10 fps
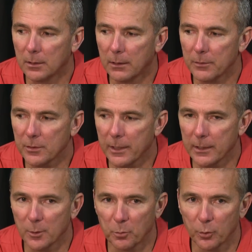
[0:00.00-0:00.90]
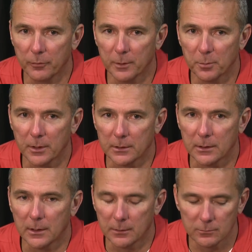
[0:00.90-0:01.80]
obviously, I had to prove it, but
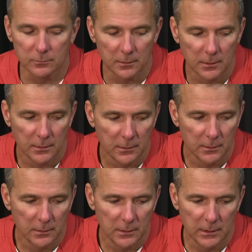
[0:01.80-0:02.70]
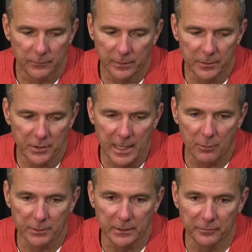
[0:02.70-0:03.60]
uh, a very
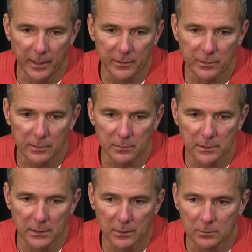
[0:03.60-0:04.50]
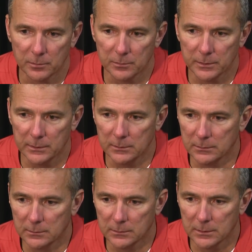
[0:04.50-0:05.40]
stout defense, and you know, we, we
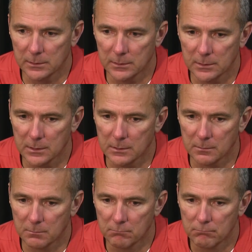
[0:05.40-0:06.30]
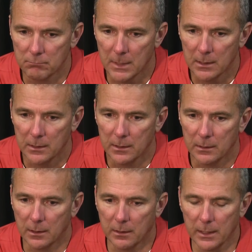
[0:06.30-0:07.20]
you know,
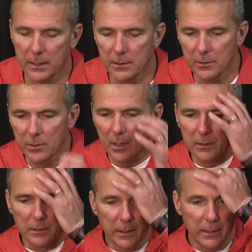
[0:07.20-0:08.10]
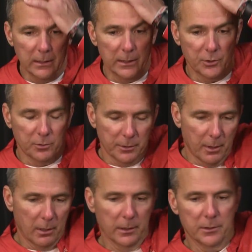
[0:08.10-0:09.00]
the thing that you saw today in that short
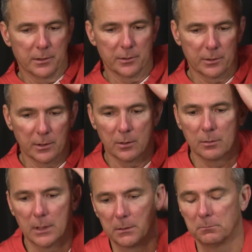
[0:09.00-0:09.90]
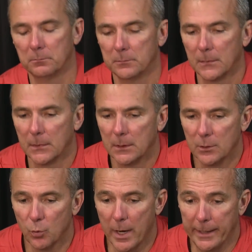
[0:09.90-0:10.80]
yardage is, you know, um,
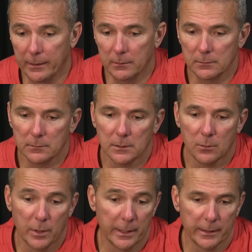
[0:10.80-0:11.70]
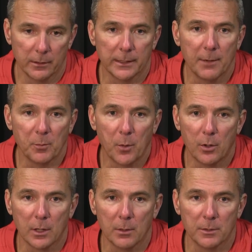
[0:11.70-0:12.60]
Dwayne uh, went in there and kept the
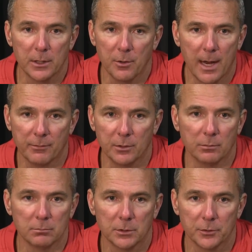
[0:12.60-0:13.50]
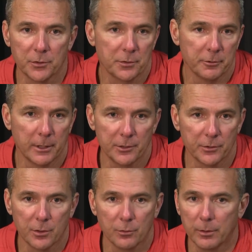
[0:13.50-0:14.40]
ball cup. You have to. There's, you know, I
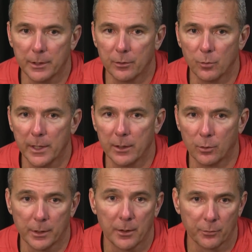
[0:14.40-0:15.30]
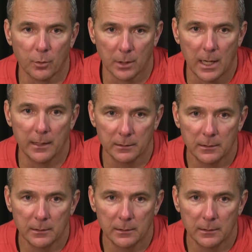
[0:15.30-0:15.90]
just don't know any other way, or you got to throw a lot